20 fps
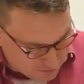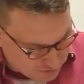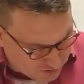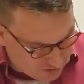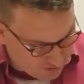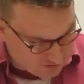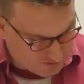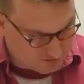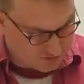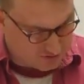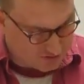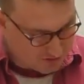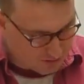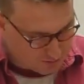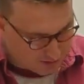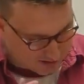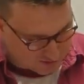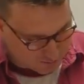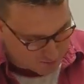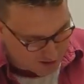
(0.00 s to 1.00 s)
introduced us to
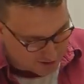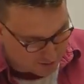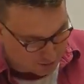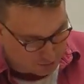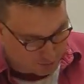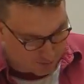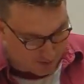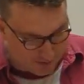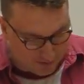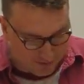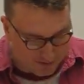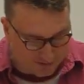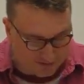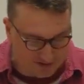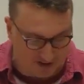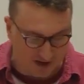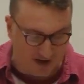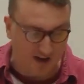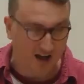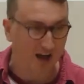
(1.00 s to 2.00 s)
last week, the
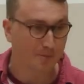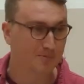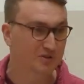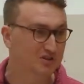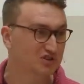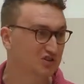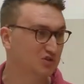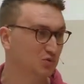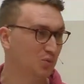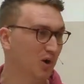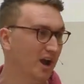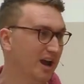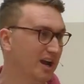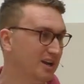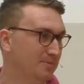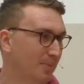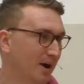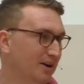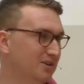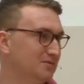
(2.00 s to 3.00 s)
Corinthians have been
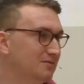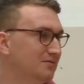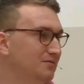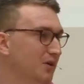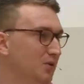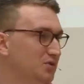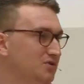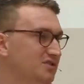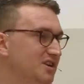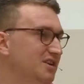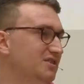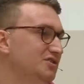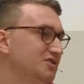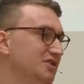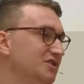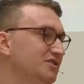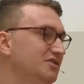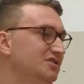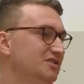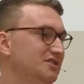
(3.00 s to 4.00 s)
swayed by some false
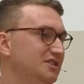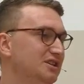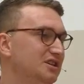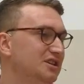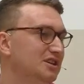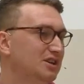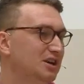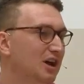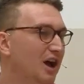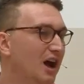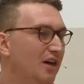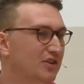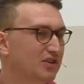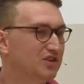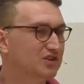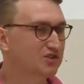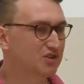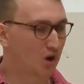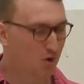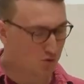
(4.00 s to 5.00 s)
teachers, the
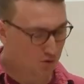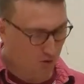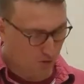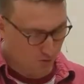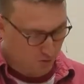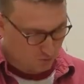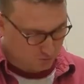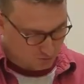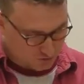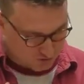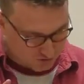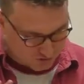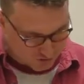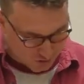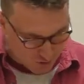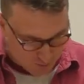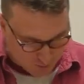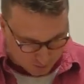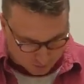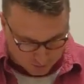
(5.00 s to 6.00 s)
so-called
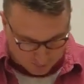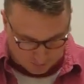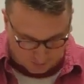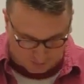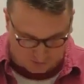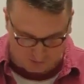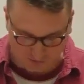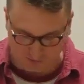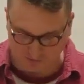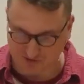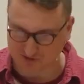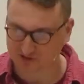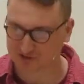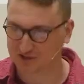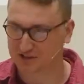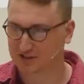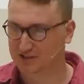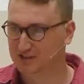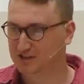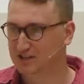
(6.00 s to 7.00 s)
super apostles.
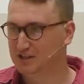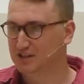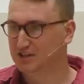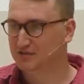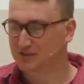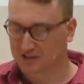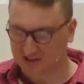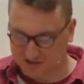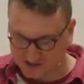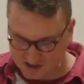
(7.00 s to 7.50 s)
These